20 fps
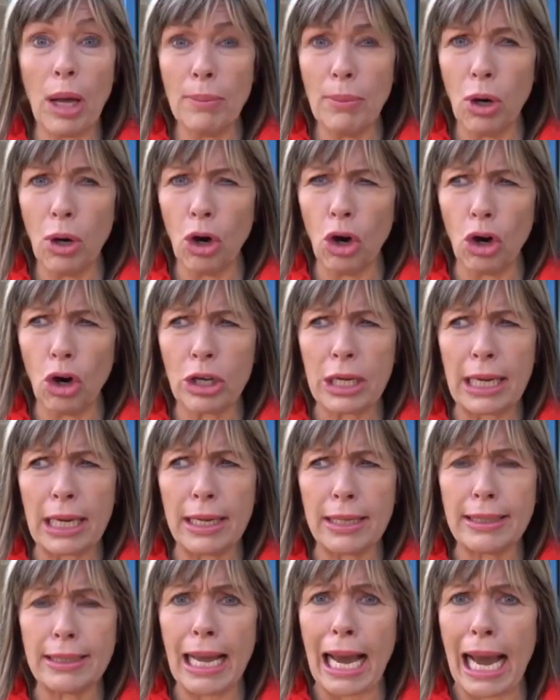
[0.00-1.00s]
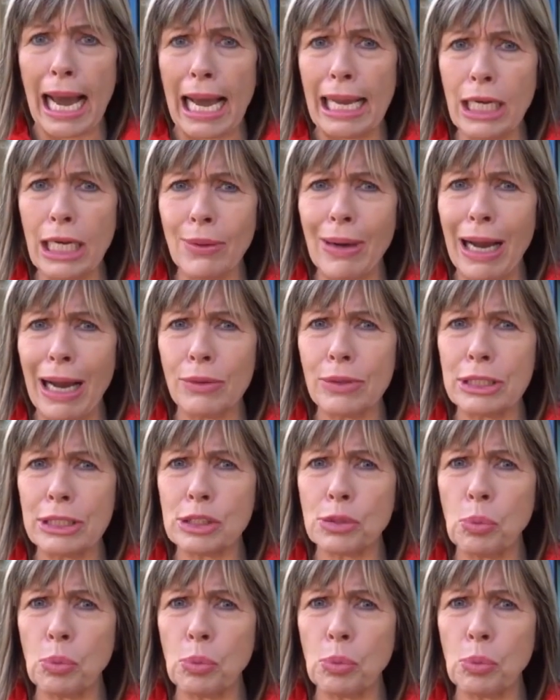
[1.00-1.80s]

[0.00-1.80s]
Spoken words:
Morgan, I know how this